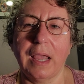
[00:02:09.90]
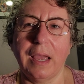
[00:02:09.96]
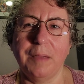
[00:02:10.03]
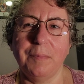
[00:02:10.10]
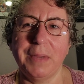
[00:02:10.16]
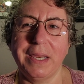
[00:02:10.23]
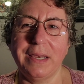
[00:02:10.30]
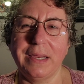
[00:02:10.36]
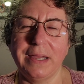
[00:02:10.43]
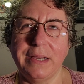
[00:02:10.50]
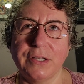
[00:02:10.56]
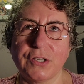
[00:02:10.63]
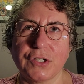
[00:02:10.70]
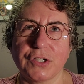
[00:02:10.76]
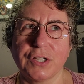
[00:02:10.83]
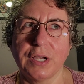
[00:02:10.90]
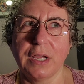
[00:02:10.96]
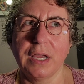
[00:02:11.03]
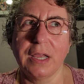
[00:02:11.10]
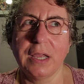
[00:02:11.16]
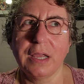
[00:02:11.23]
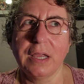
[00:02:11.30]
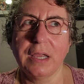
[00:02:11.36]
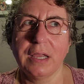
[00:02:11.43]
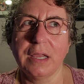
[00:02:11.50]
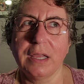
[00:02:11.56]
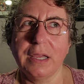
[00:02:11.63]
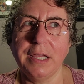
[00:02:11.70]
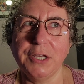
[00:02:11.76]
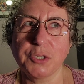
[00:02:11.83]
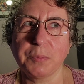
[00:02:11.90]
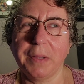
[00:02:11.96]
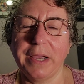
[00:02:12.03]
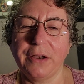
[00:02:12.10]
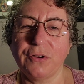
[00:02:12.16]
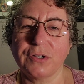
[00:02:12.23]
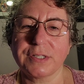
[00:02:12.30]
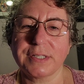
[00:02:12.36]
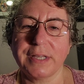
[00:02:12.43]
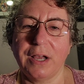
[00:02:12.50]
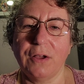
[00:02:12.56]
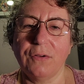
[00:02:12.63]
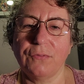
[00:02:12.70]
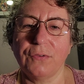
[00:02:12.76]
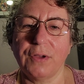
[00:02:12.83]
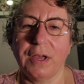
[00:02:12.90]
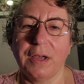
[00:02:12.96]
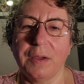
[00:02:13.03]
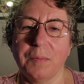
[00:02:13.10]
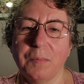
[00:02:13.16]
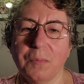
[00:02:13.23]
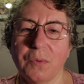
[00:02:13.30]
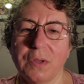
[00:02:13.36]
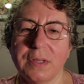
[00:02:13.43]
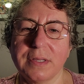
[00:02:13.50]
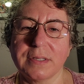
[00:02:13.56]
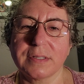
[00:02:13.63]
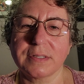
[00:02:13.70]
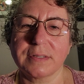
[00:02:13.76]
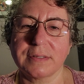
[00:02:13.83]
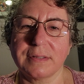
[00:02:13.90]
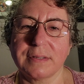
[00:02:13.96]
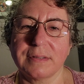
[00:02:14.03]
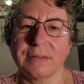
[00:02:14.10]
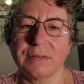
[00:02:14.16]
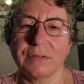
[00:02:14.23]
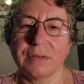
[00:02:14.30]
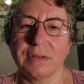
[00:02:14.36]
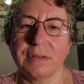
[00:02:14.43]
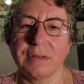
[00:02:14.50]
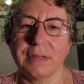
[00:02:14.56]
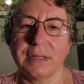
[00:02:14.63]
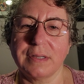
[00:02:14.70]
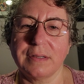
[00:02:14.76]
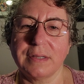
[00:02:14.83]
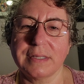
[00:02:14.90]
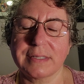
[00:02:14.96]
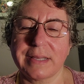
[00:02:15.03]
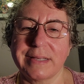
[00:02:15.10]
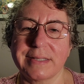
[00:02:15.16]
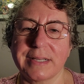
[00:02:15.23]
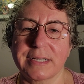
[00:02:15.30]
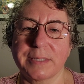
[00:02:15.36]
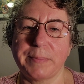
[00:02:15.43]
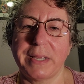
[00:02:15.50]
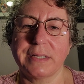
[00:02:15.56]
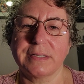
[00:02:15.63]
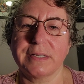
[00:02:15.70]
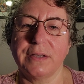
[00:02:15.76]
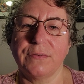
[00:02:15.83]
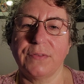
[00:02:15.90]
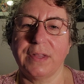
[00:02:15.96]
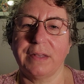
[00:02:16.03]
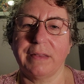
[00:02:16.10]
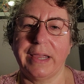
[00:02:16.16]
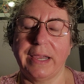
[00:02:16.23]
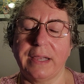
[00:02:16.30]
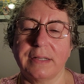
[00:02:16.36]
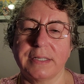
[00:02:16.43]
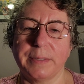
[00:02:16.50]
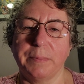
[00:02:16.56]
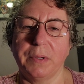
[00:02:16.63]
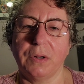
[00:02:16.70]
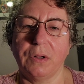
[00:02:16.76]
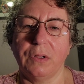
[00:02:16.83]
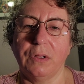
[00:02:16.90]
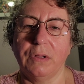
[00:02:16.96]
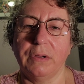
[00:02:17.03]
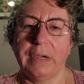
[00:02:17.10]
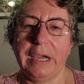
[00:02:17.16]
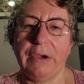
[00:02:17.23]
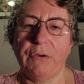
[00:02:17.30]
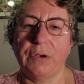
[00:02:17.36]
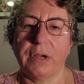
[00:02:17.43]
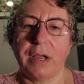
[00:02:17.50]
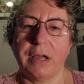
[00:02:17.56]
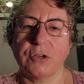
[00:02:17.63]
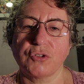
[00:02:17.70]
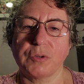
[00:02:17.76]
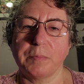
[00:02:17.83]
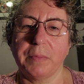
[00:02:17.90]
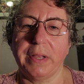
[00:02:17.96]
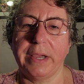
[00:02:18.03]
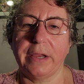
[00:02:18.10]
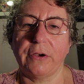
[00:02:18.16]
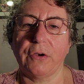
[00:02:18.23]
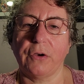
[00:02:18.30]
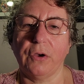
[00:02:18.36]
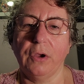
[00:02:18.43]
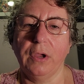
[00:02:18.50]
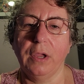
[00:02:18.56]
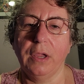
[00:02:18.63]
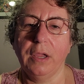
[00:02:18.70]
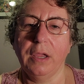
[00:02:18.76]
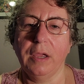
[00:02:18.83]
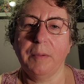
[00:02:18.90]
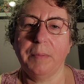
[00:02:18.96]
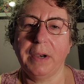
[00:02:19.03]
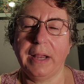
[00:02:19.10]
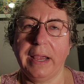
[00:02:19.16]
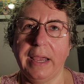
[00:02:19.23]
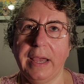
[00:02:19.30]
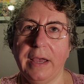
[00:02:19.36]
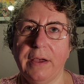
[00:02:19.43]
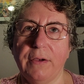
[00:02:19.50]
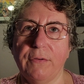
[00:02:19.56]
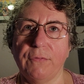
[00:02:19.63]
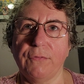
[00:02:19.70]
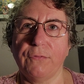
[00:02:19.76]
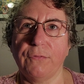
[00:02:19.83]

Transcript: I mean, each planner itself is less expensive than like a typical Erin Condren planner, but I have